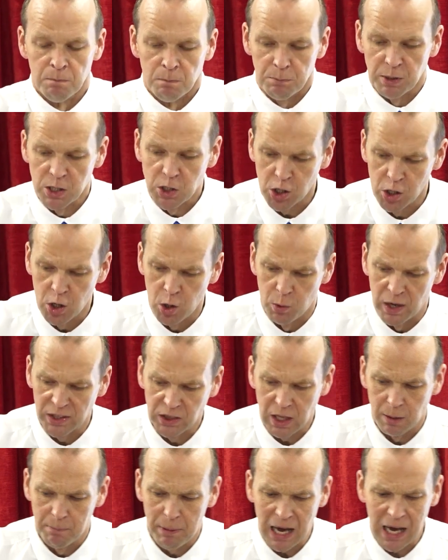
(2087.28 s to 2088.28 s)
But you know
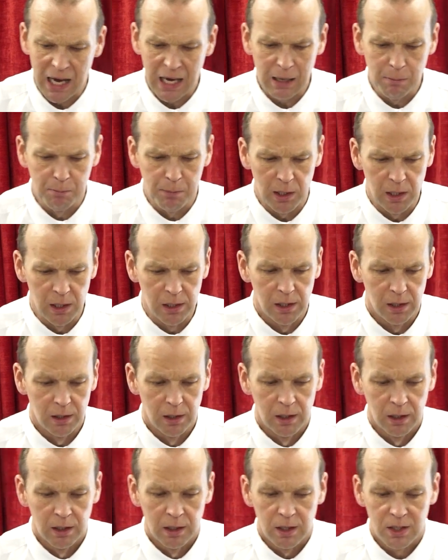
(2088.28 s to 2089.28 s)
what the Bible
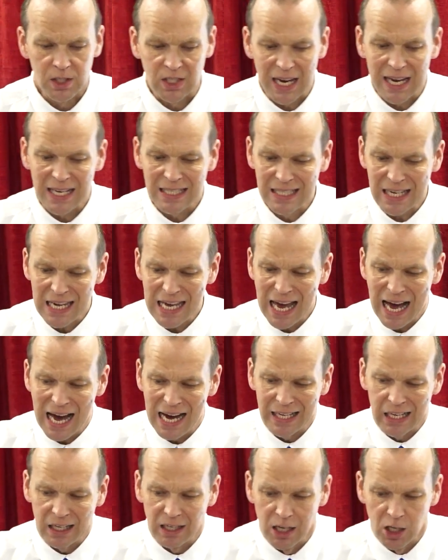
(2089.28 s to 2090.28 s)
says he
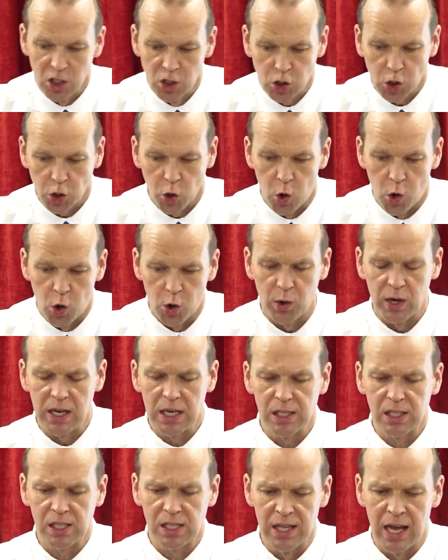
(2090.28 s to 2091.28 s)
had a
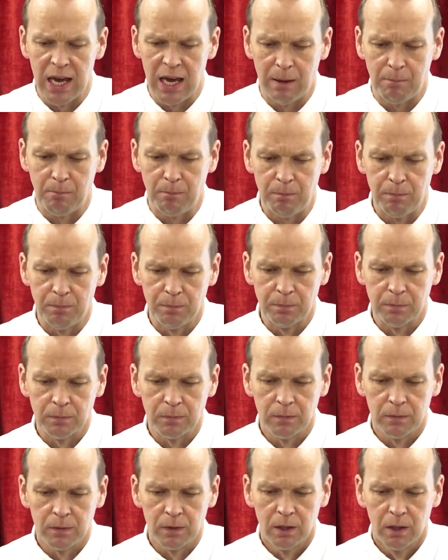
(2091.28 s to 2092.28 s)
notorious name.
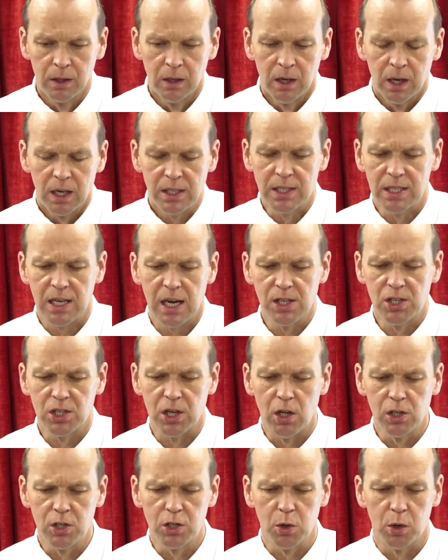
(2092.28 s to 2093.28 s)
It says
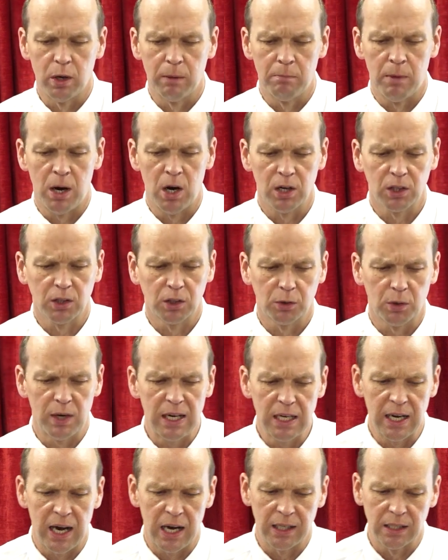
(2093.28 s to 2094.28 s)
also in Mark
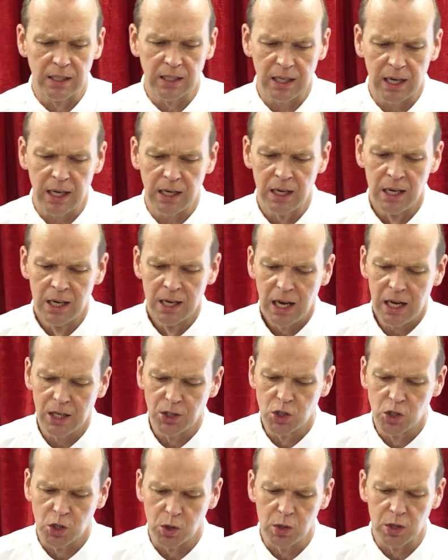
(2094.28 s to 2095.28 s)
3:19,
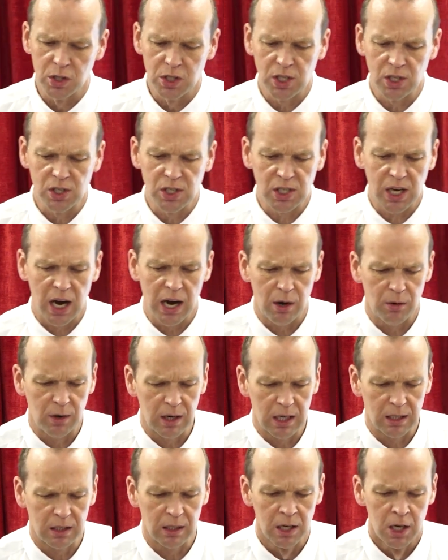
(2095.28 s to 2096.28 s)
and Judas
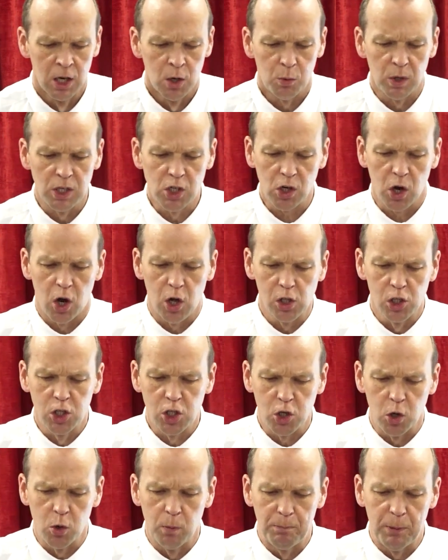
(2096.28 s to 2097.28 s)
Iscariot, which
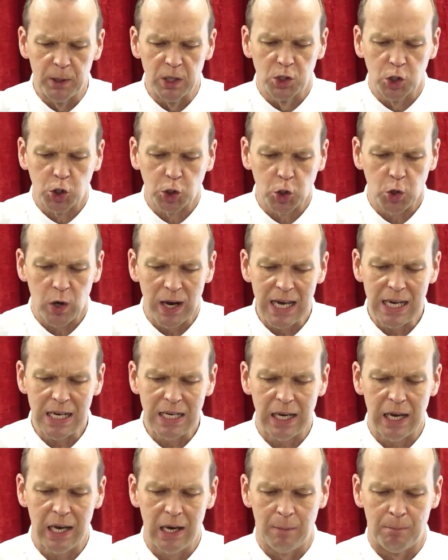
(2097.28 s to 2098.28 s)
also betrayed
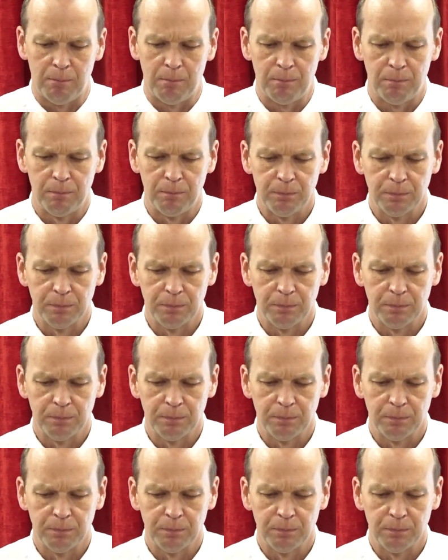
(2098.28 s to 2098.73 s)
him.